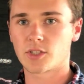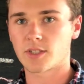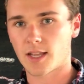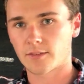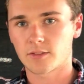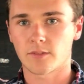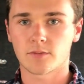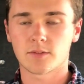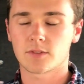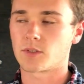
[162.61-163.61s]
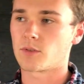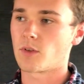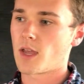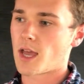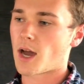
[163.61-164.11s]
It's going to have to
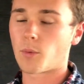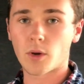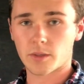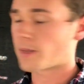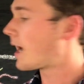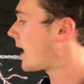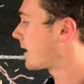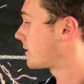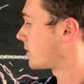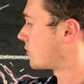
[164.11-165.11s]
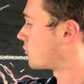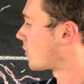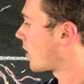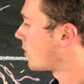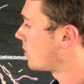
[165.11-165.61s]
work a bit harder to
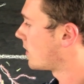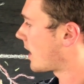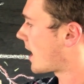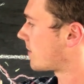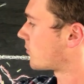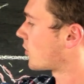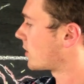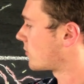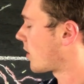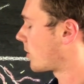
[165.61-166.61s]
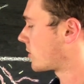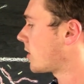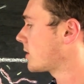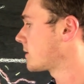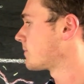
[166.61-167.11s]
grow, regrow
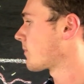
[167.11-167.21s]
across.